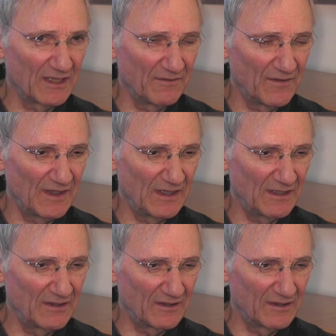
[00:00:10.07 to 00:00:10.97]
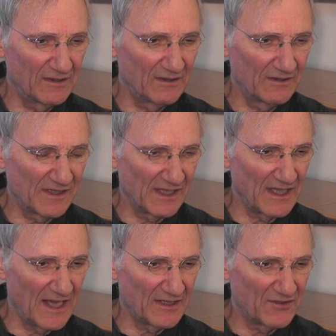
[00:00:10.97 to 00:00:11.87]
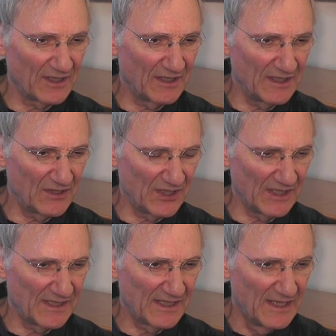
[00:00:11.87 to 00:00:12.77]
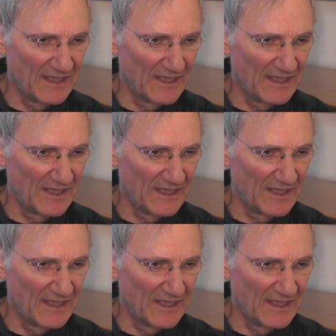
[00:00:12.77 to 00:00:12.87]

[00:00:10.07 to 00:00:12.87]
of the neuropsychiatric conditions,